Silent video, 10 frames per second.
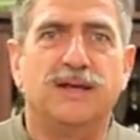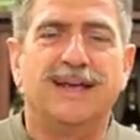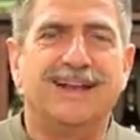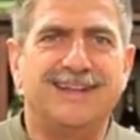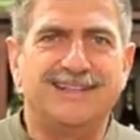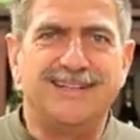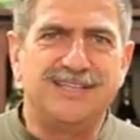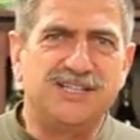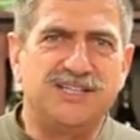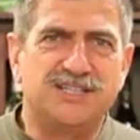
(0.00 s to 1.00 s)
and it is
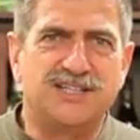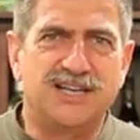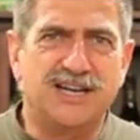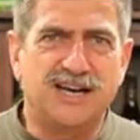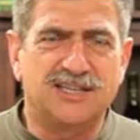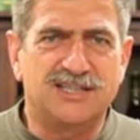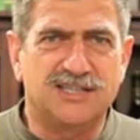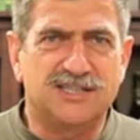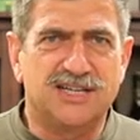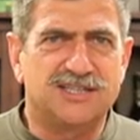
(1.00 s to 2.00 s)
indigenous to Chianti in
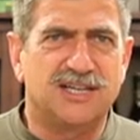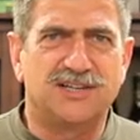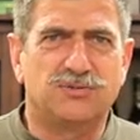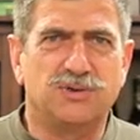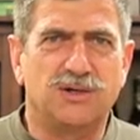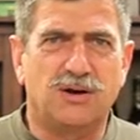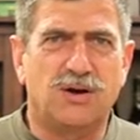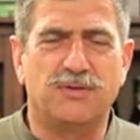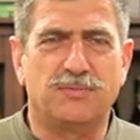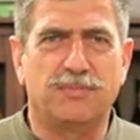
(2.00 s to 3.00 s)
the sense that it's really
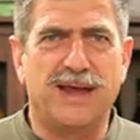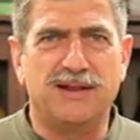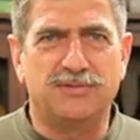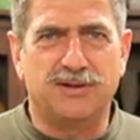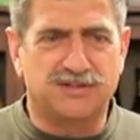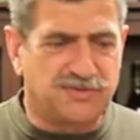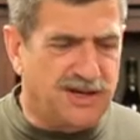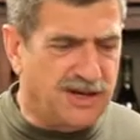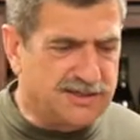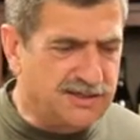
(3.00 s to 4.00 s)
the main grape of
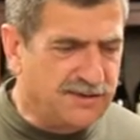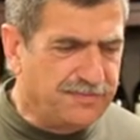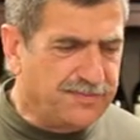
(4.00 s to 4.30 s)
Chianti.